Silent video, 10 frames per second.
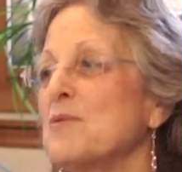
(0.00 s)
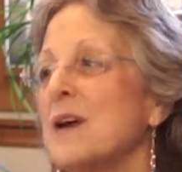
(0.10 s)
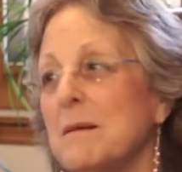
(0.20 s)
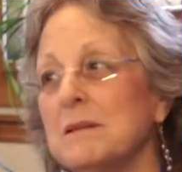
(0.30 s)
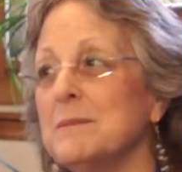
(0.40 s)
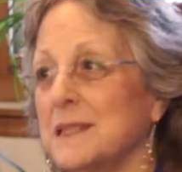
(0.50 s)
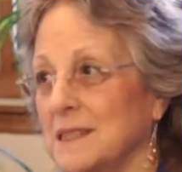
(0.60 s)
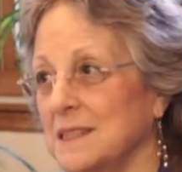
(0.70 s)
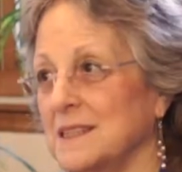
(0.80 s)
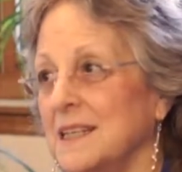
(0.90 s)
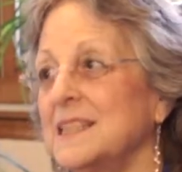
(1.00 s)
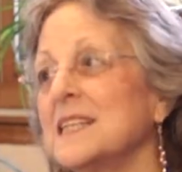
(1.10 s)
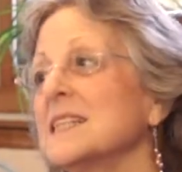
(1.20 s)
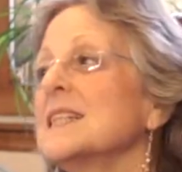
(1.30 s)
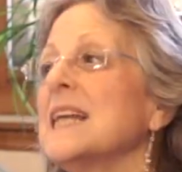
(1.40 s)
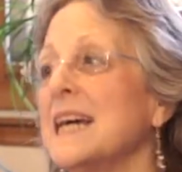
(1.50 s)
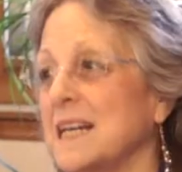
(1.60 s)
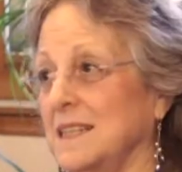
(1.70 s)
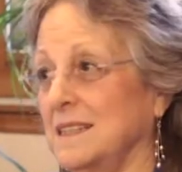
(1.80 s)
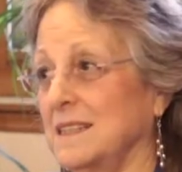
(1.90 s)
The problem is it doesn't
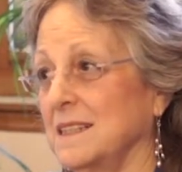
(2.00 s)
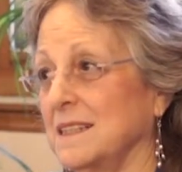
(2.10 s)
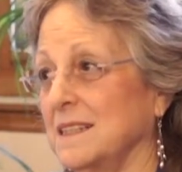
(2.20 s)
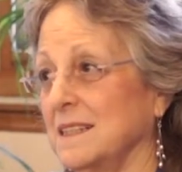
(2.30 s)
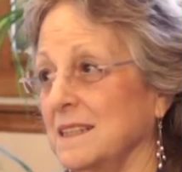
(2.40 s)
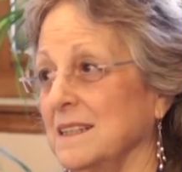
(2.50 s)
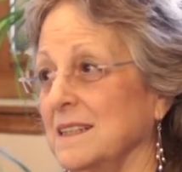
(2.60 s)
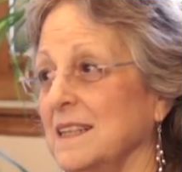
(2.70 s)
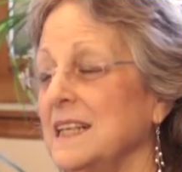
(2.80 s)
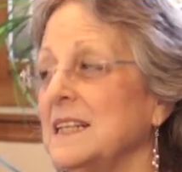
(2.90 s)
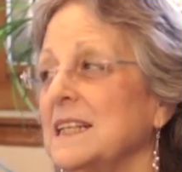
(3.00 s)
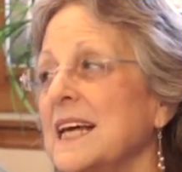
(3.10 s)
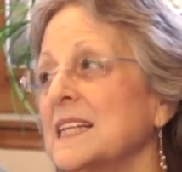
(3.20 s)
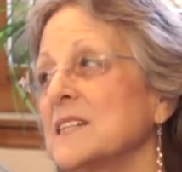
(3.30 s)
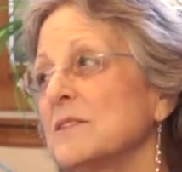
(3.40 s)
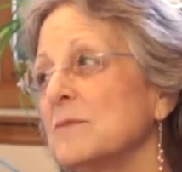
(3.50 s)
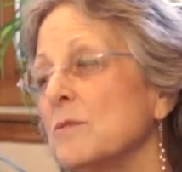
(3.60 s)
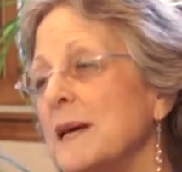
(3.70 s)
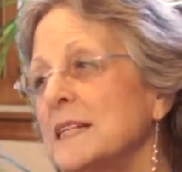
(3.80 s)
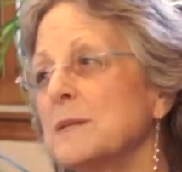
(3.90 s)
last. It lasts,
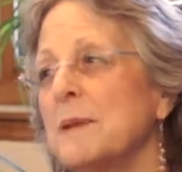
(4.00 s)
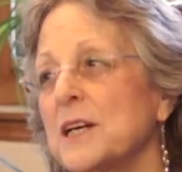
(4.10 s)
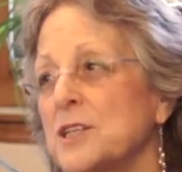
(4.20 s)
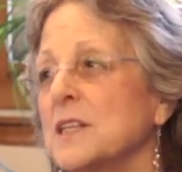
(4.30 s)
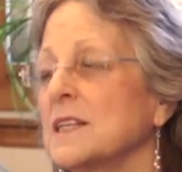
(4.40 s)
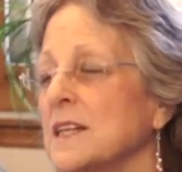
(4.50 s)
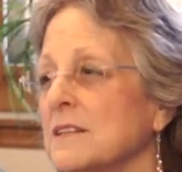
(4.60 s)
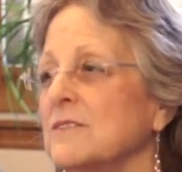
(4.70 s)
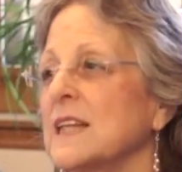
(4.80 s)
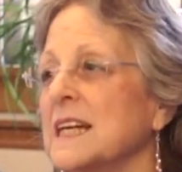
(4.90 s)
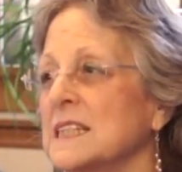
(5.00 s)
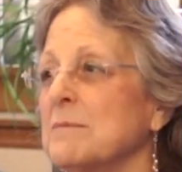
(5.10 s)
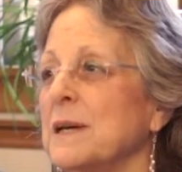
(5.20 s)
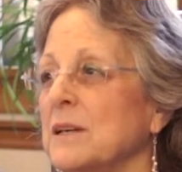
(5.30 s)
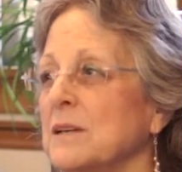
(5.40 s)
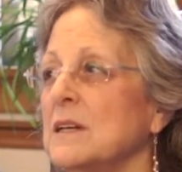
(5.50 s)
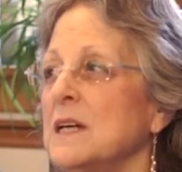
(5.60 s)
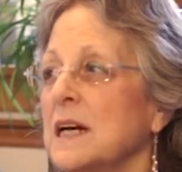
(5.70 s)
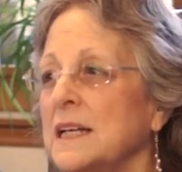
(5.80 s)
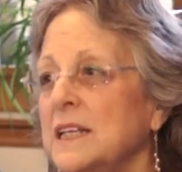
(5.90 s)
romantic, passionate love lasts about
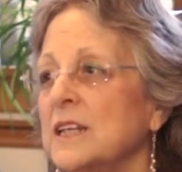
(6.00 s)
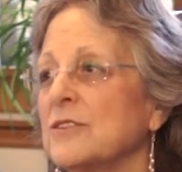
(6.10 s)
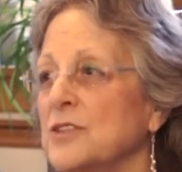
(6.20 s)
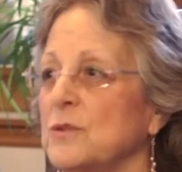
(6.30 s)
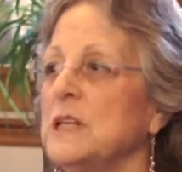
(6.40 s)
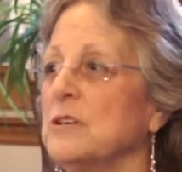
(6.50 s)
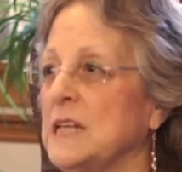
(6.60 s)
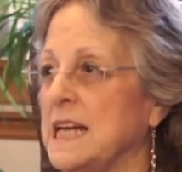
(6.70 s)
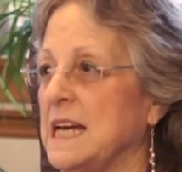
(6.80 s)
a year to a year and a